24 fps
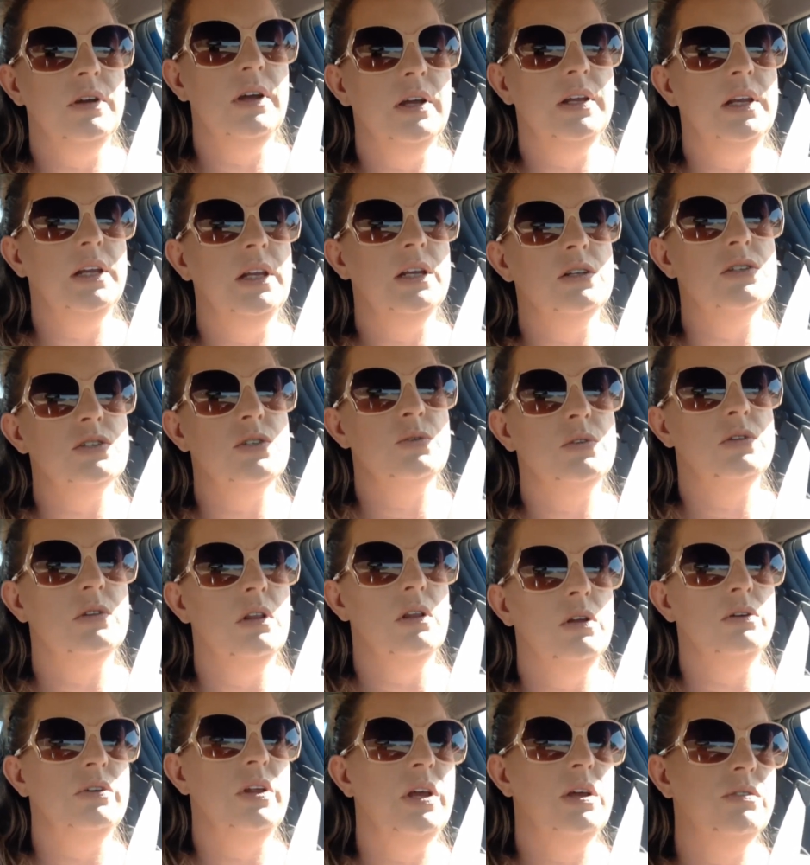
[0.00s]
I need to slow
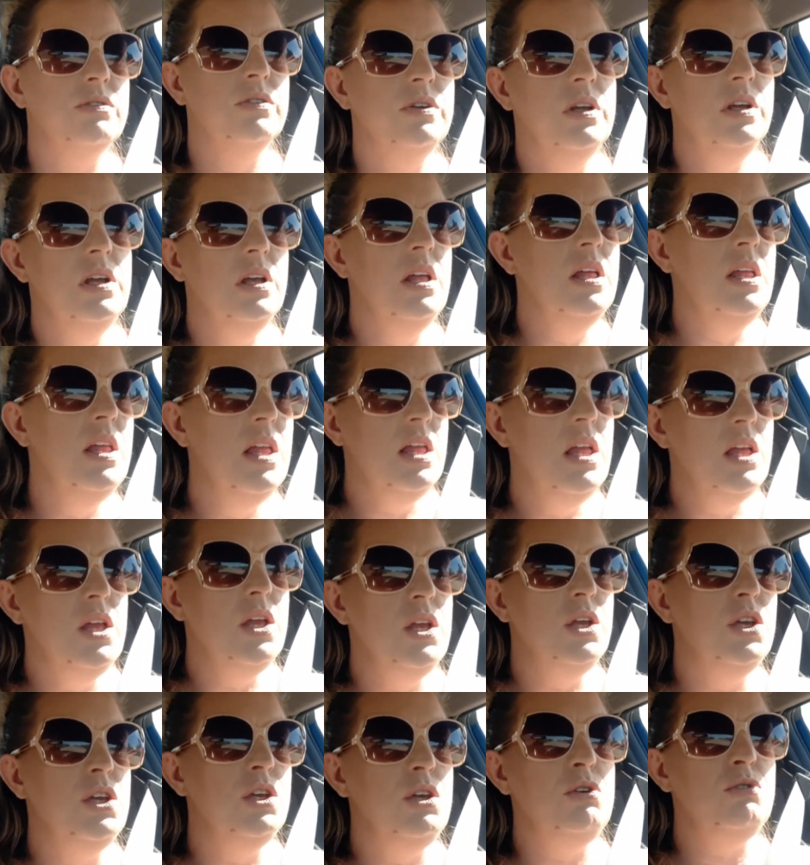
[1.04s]

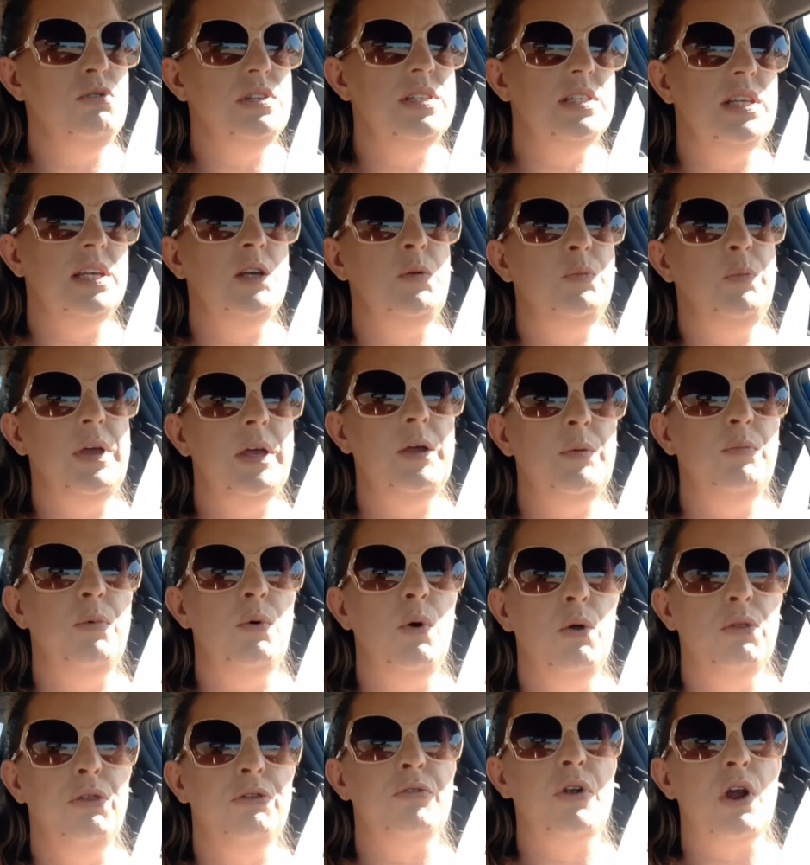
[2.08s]
down, you see
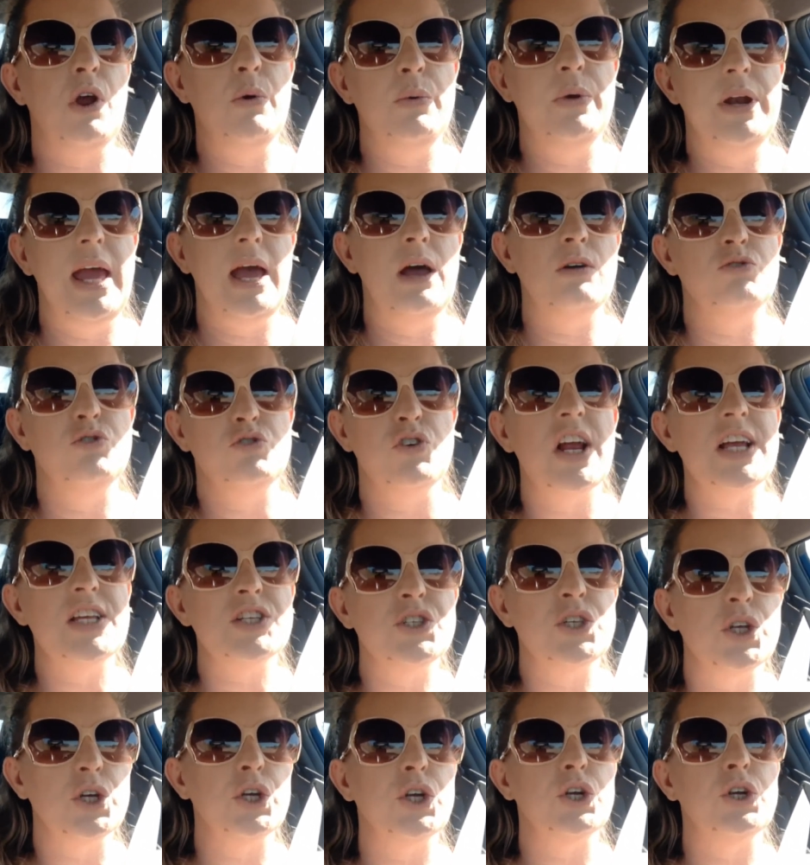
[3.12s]
people throwing out
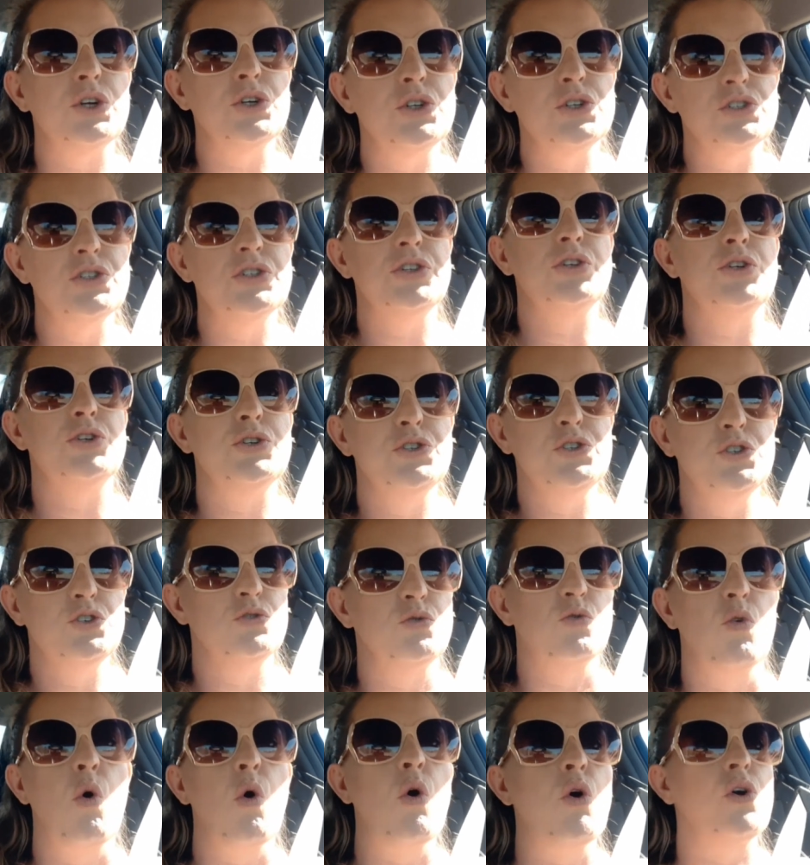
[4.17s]
dressers, there's
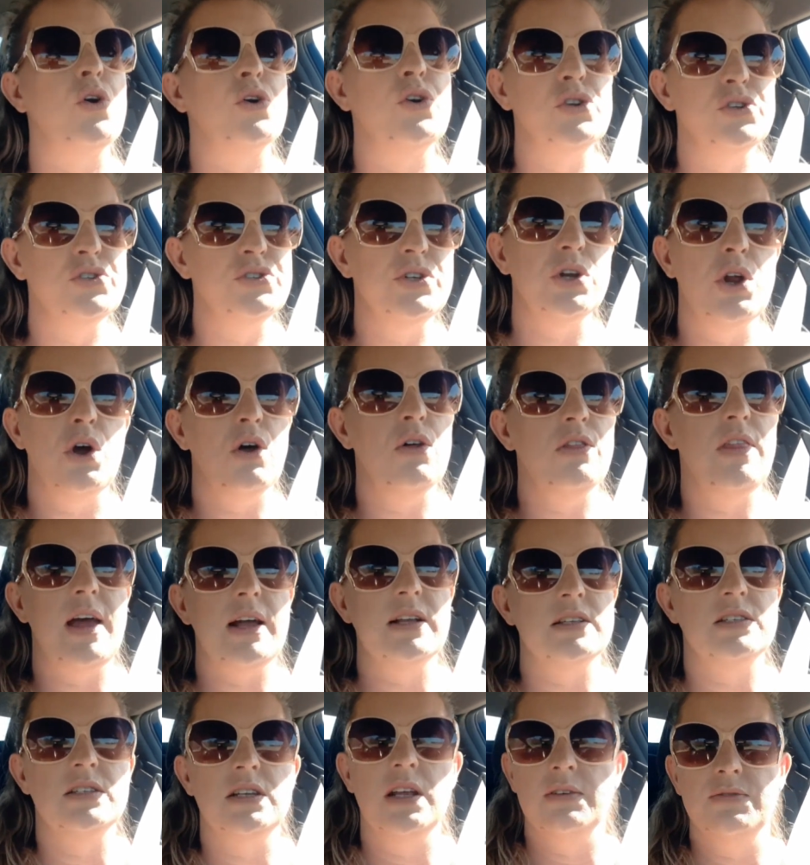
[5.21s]
drawers and all
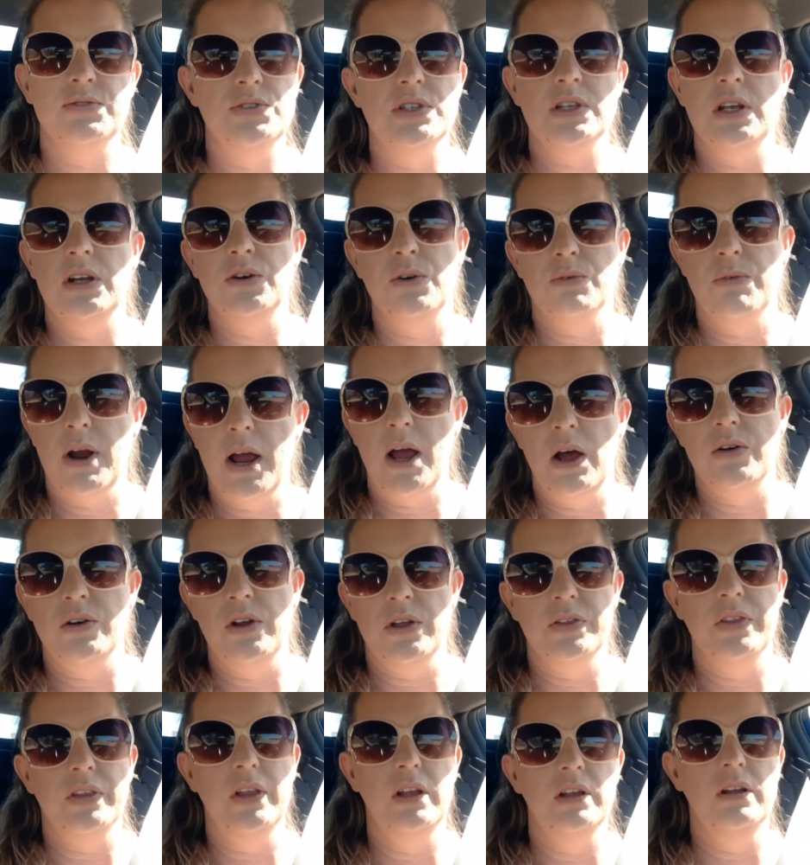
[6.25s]
that stuff sitting around
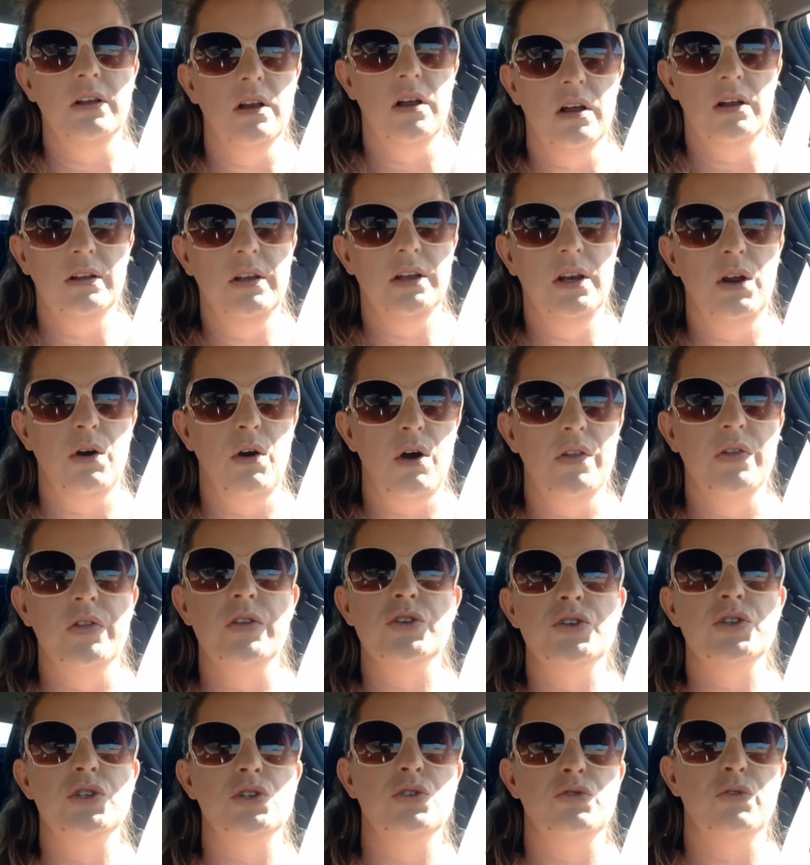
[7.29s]
on the, you know, on
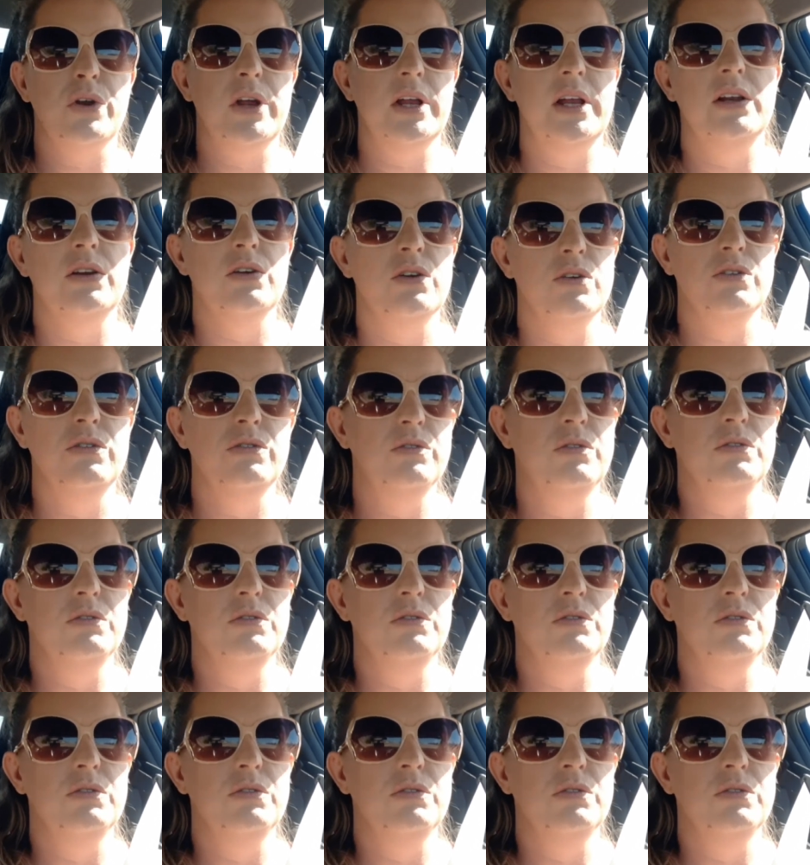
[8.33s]
the street or